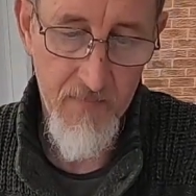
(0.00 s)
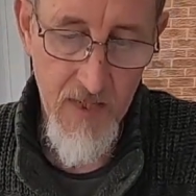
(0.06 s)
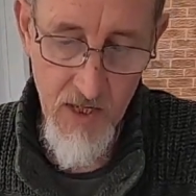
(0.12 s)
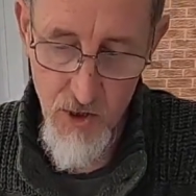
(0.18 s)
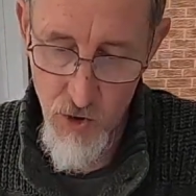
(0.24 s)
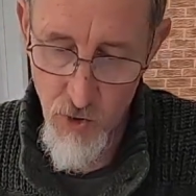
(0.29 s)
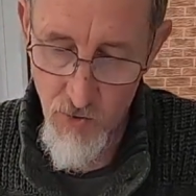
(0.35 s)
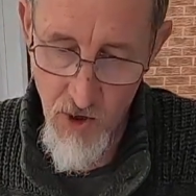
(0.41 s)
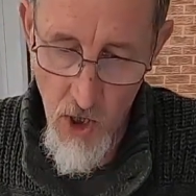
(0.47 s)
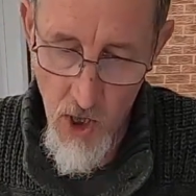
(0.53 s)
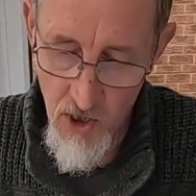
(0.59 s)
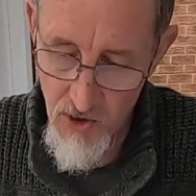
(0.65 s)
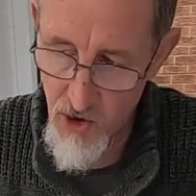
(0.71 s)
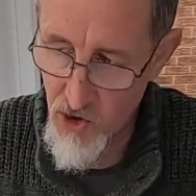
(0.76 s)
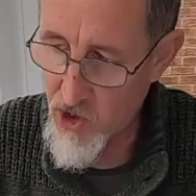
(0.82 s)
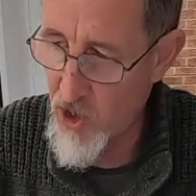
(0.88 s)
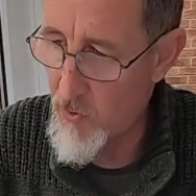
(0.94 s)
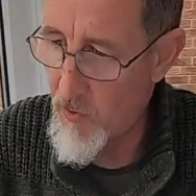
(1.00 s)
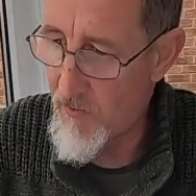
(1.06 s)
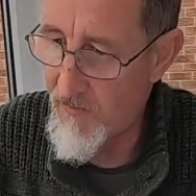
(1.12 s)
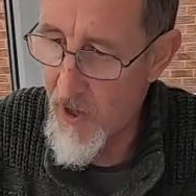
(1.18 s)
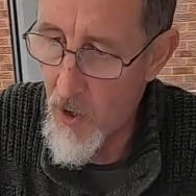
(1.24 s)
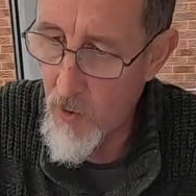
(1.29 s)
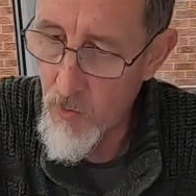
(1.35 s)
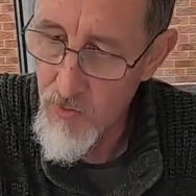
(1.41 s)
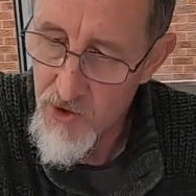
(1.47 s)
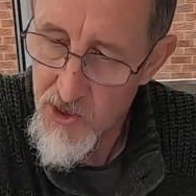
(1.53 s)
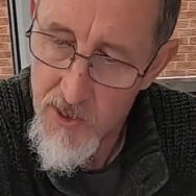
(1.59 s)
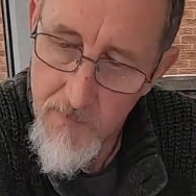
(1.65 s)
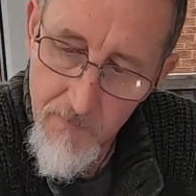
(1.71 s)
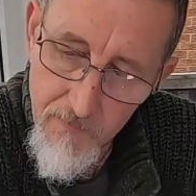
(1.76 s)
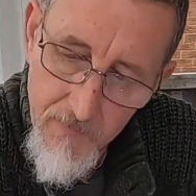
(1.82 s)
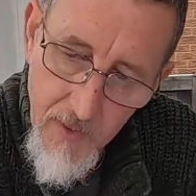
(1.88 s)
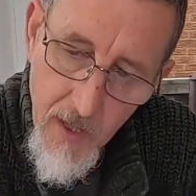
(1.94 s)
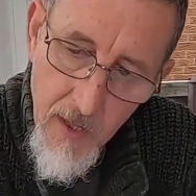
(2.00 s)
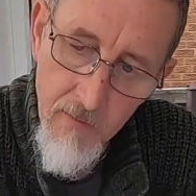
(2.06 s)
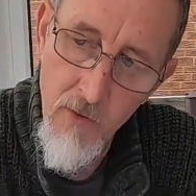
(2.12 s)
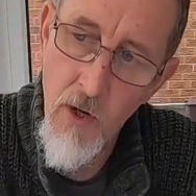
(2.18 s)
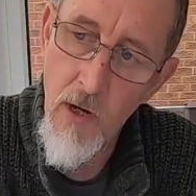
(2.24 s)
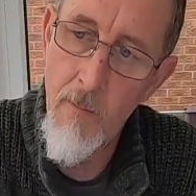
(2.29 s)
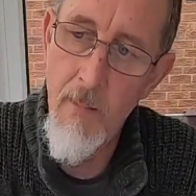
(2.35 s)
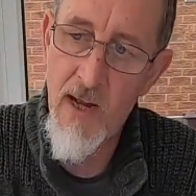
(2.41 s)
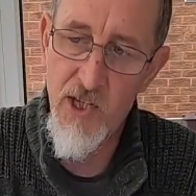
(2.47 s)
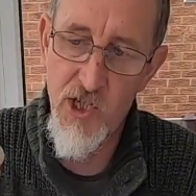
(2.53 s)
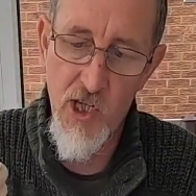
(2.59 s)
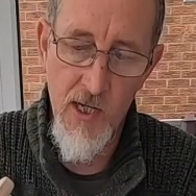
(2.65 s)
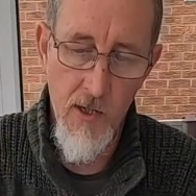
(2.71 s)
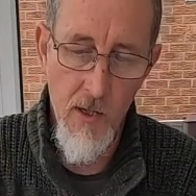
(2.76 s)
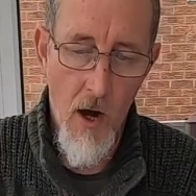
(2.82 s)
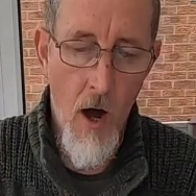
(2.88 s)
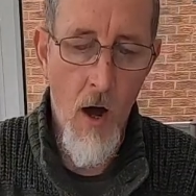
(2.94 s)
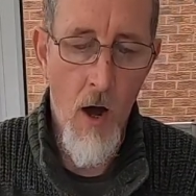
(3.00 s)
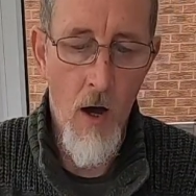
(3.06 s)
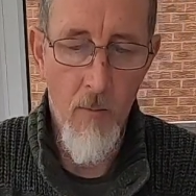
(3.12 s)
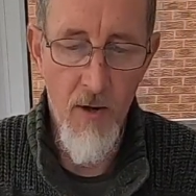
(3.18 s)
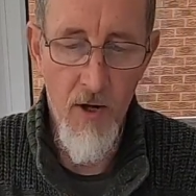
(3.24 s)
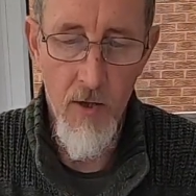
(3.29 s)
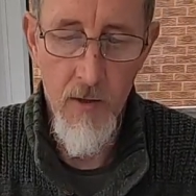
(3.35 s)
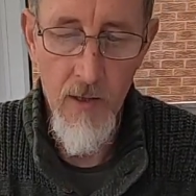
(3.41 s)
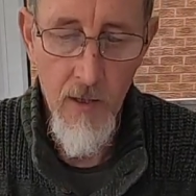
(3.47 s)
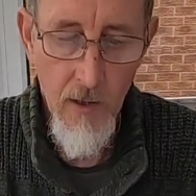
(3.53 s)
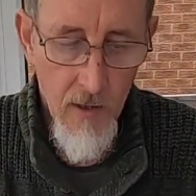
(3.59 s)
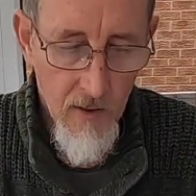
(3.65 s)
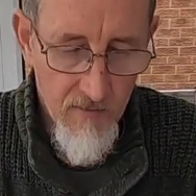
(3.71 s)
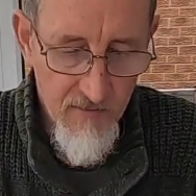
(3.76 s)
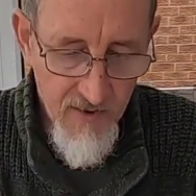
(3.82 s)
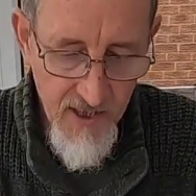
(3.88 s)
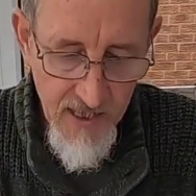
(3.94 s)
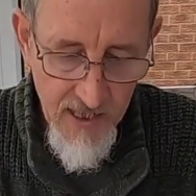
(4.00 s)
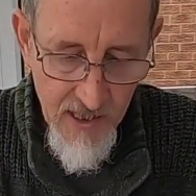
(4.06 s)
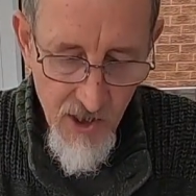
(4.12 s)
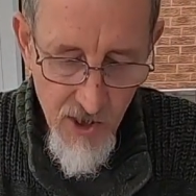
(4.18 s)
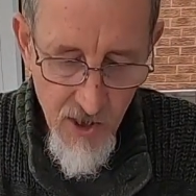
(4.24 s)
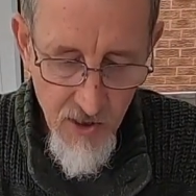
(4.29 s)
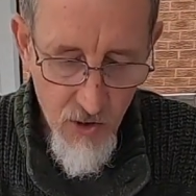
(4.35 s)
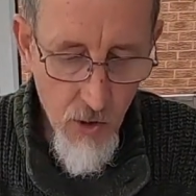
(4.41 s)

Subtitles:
That's how they are. There's 2 of those. I've got a matching arbor for these.